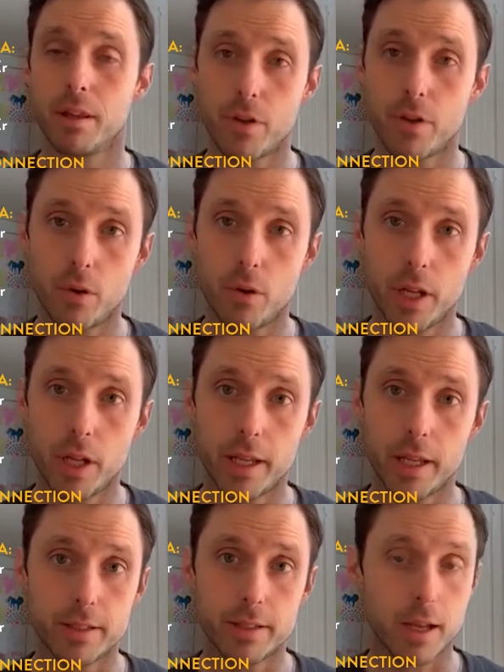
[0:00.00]
The phone
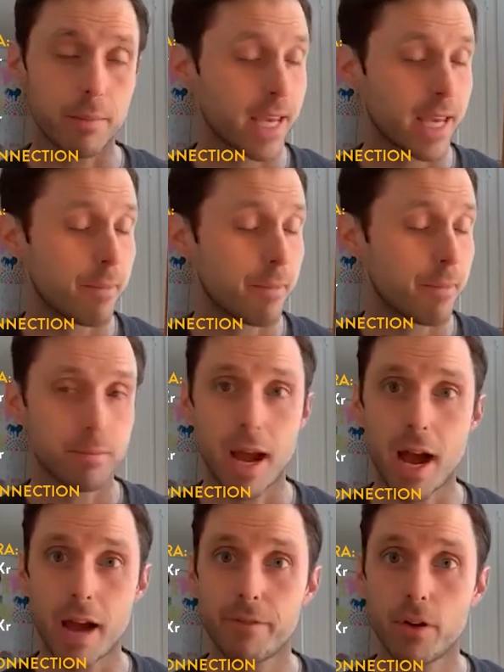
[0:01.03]
is uh, my camera is
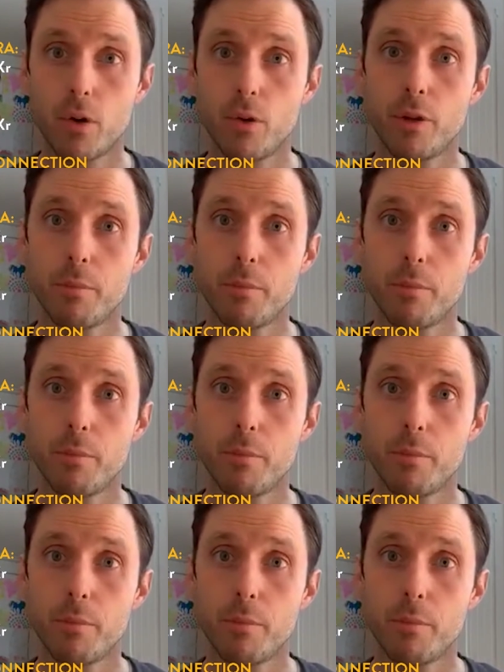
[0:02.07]
my iPhone.